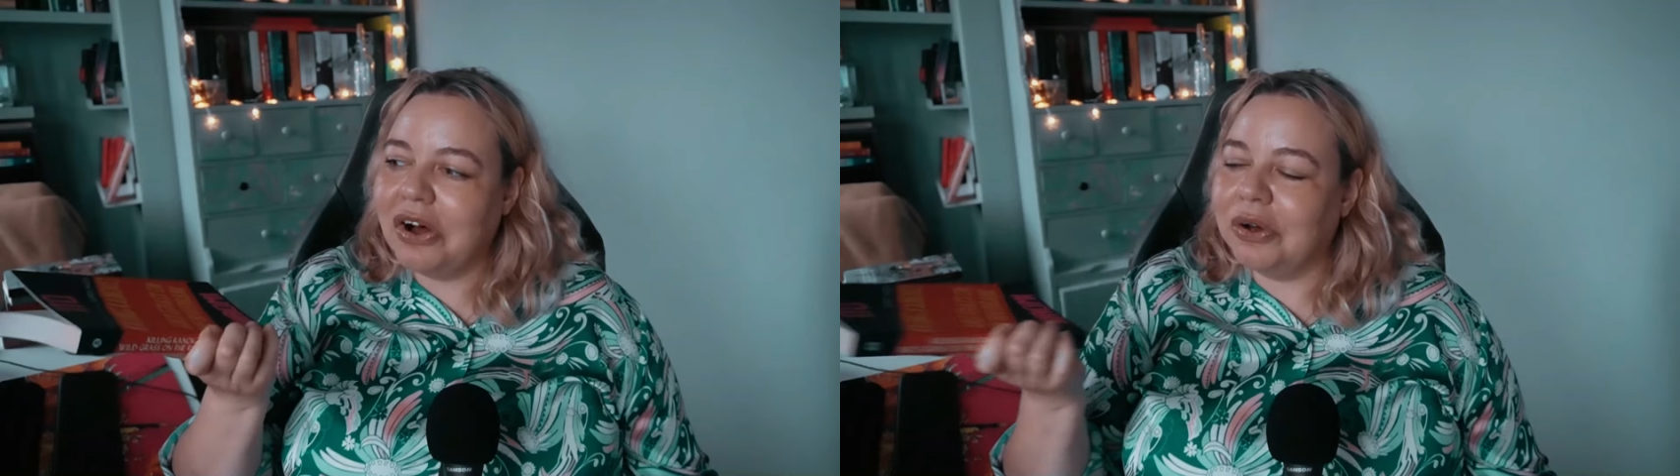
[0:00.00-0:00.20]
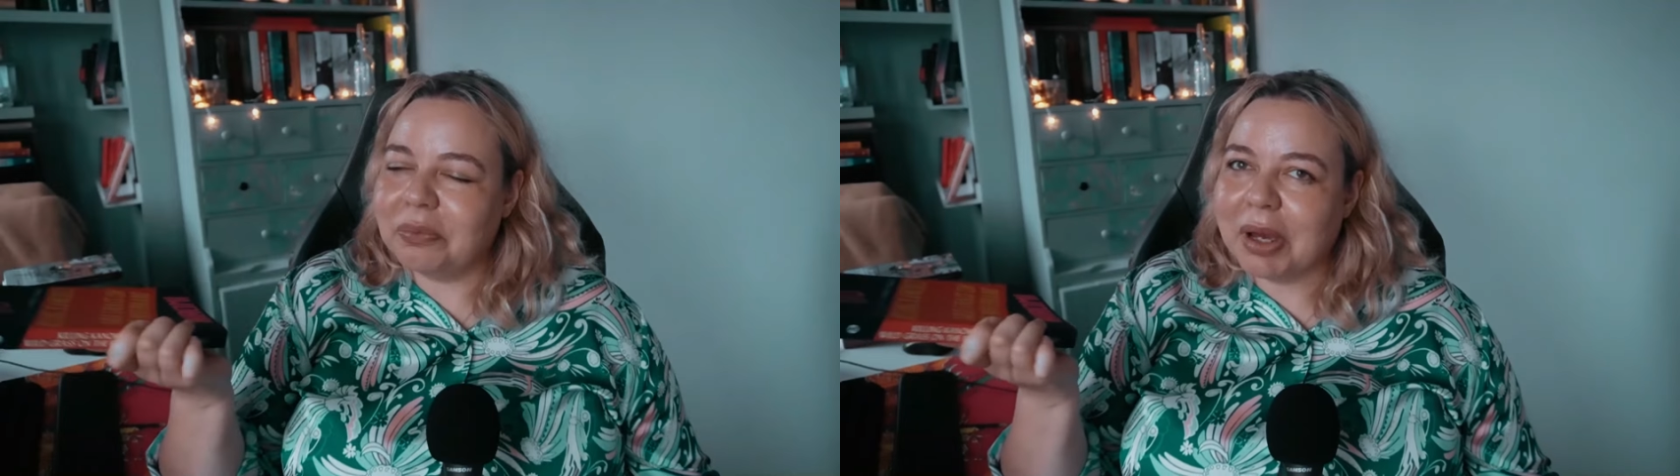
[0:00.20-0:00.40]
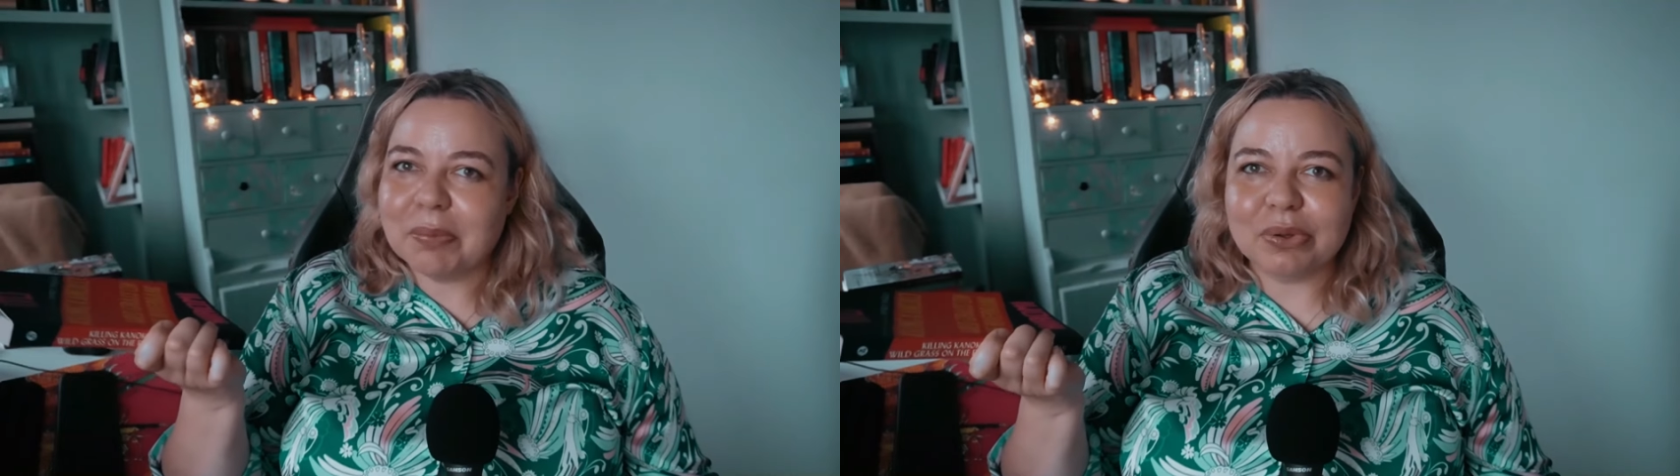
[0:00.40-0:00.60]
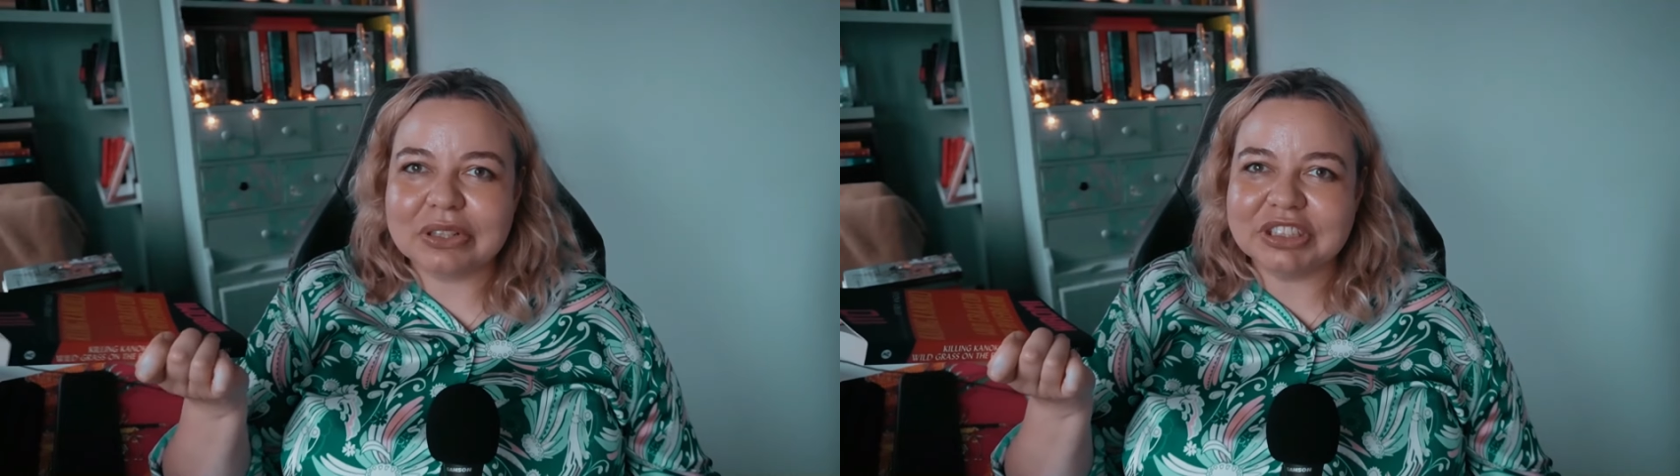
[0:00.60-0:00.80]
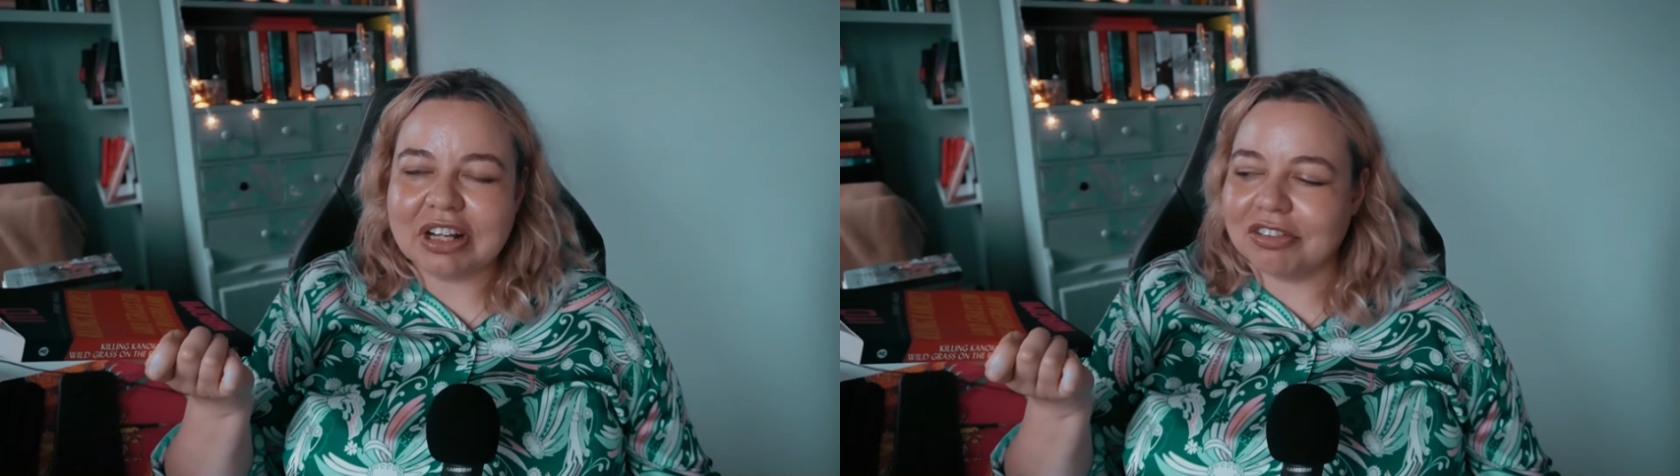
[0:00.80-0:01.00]
on my
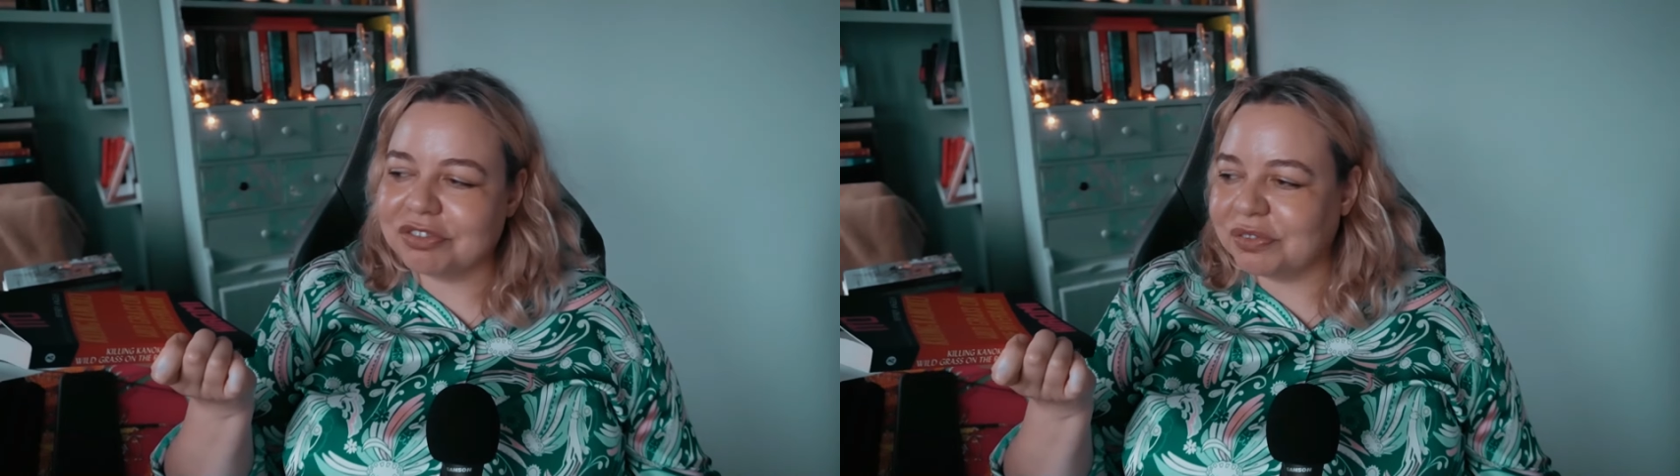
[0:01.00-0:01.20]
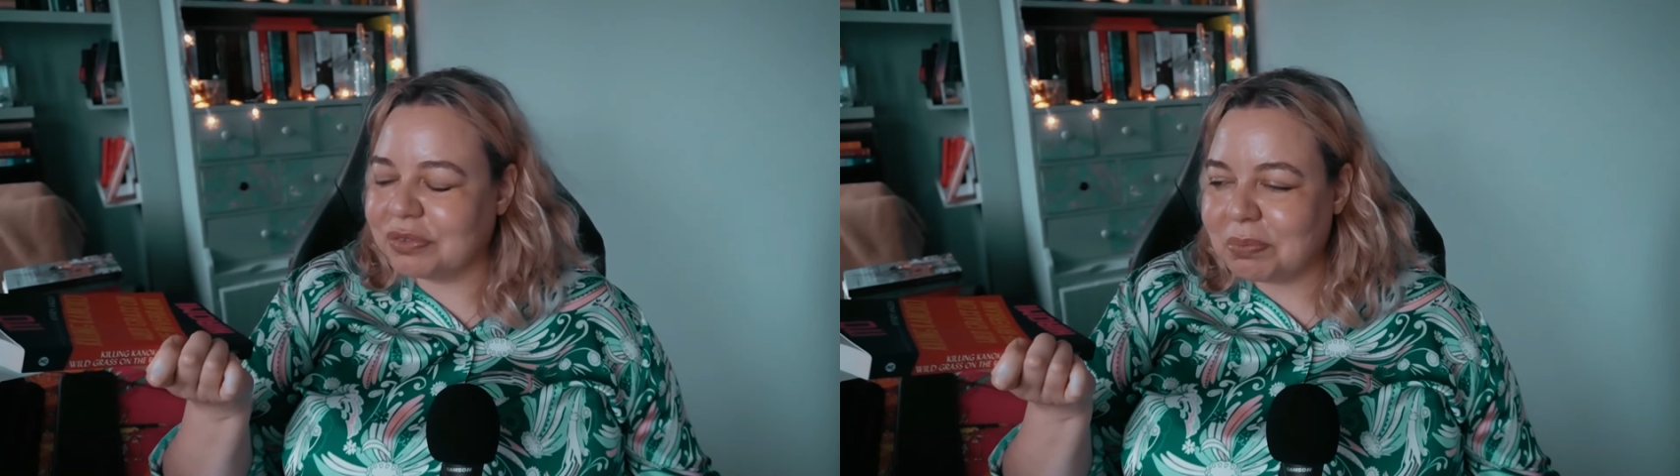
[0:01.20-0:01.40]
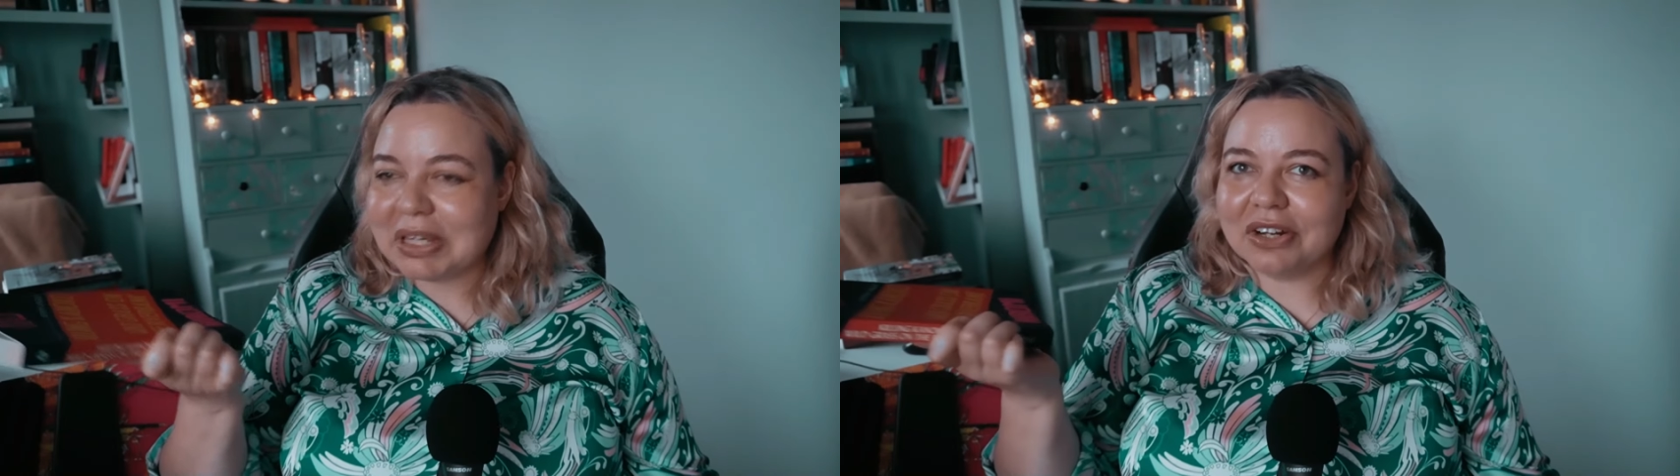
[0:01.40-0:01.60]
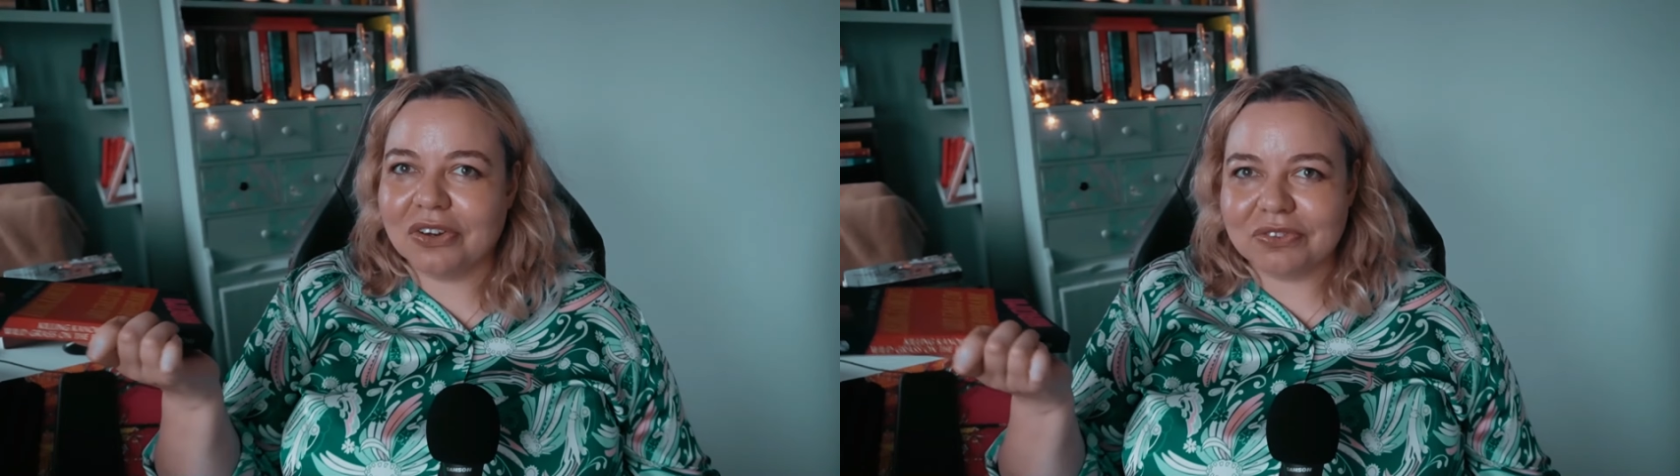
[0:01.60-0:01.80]
bookshelf and me not